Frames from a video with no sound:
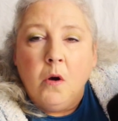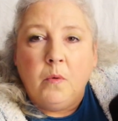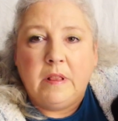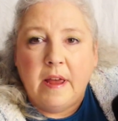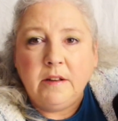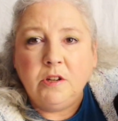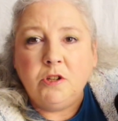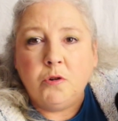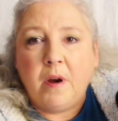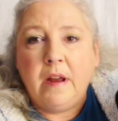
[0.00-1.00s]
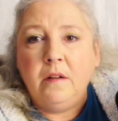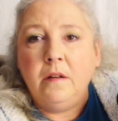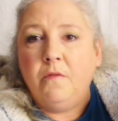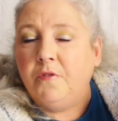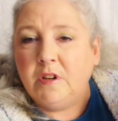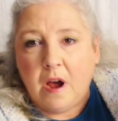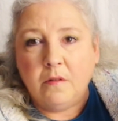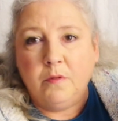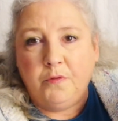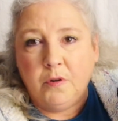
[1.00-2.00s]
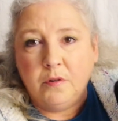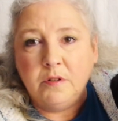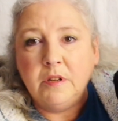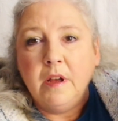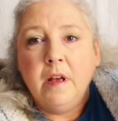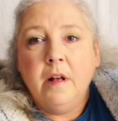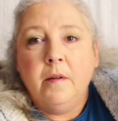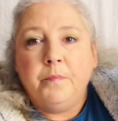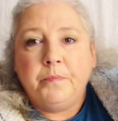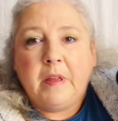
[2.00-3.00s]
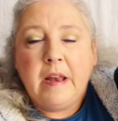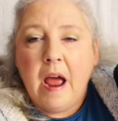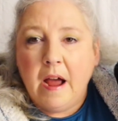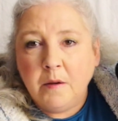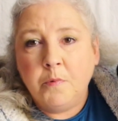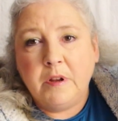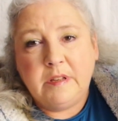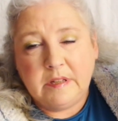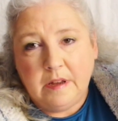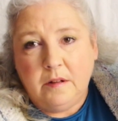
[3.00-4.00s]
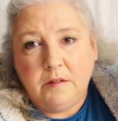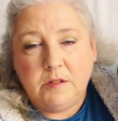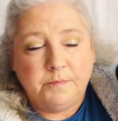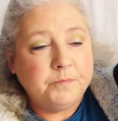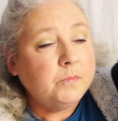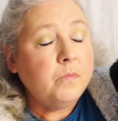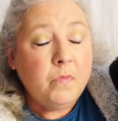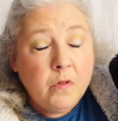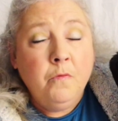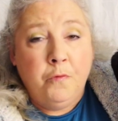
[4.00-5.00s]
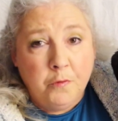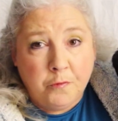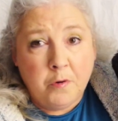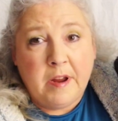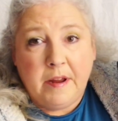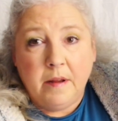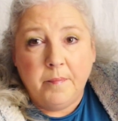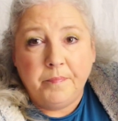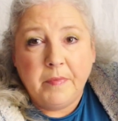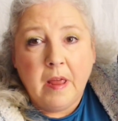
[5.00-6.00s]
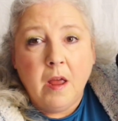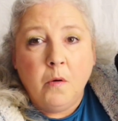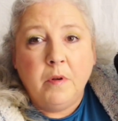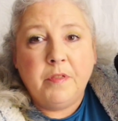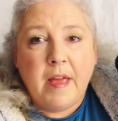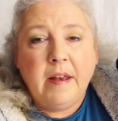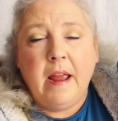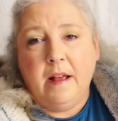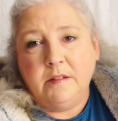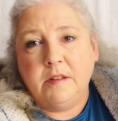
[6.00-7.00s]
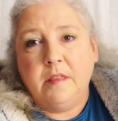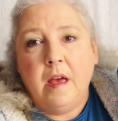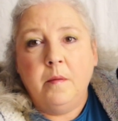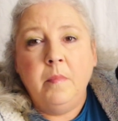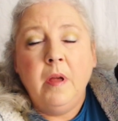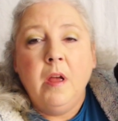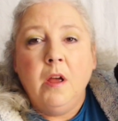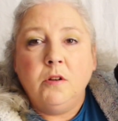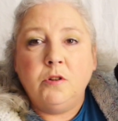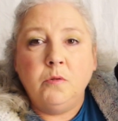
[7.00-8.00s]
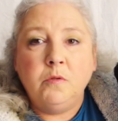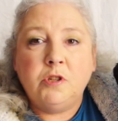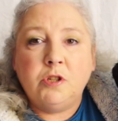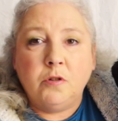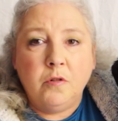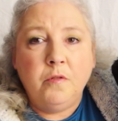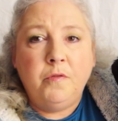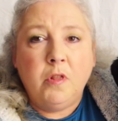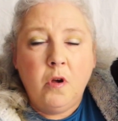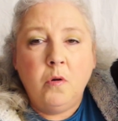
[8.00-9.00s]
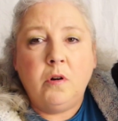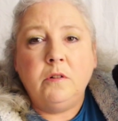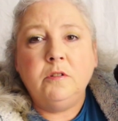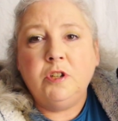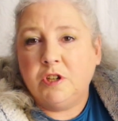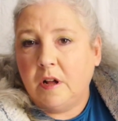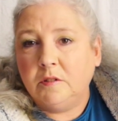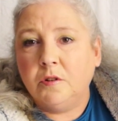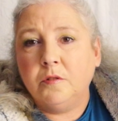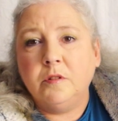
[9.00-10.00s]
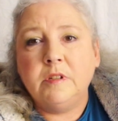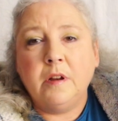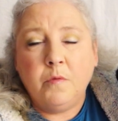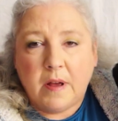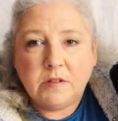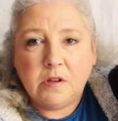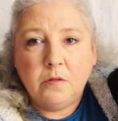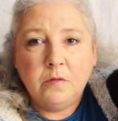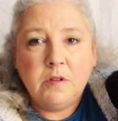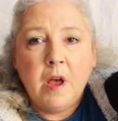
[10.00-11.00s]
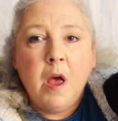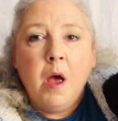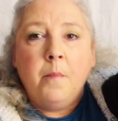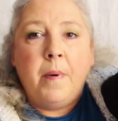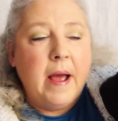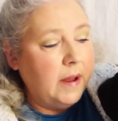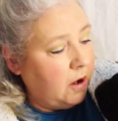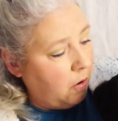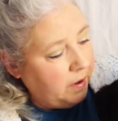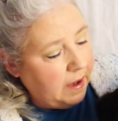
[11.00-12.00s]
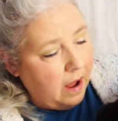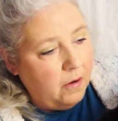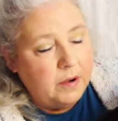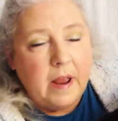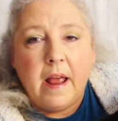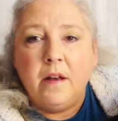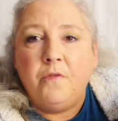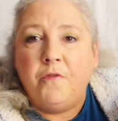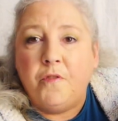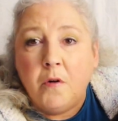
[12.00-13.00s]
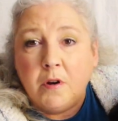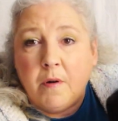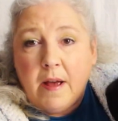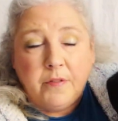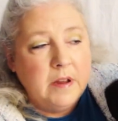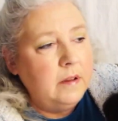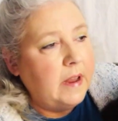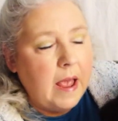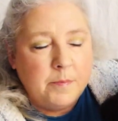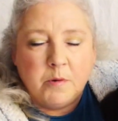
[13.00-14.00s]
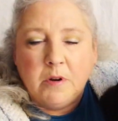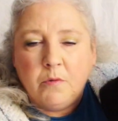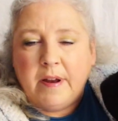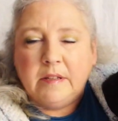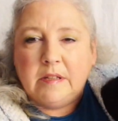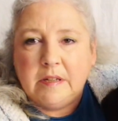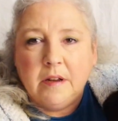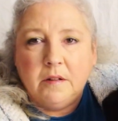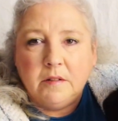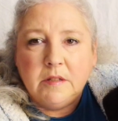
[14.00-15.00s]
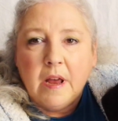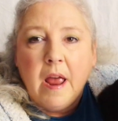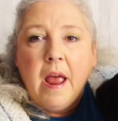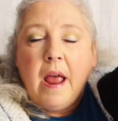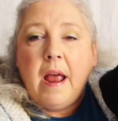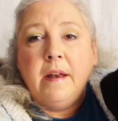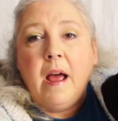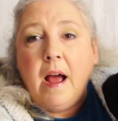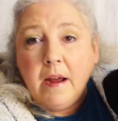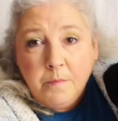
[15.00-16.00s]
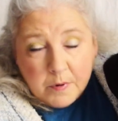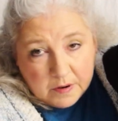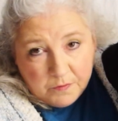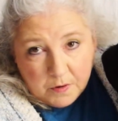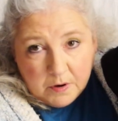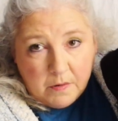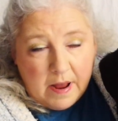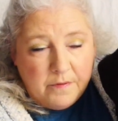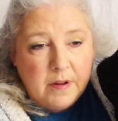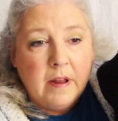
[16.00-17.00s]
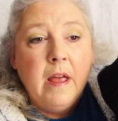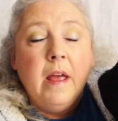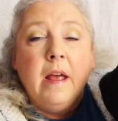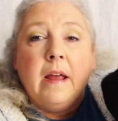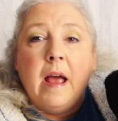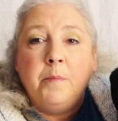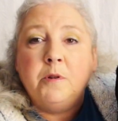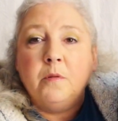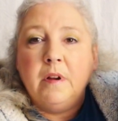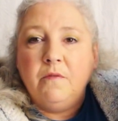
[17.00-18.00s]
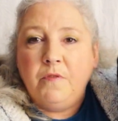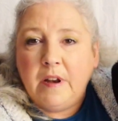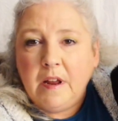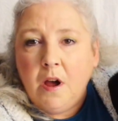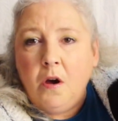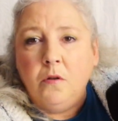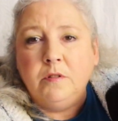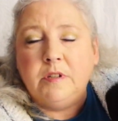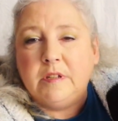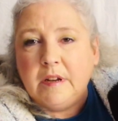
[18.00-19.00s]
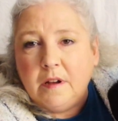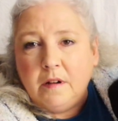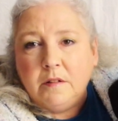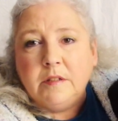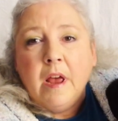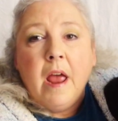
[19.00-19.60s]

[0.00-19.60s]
We'd like to train photographers in hybrid skills for free. We'll then ask them to serve local shelters and rescues by going out and photographing, capturing great stills, and hybrid photographing, capturing video, stills,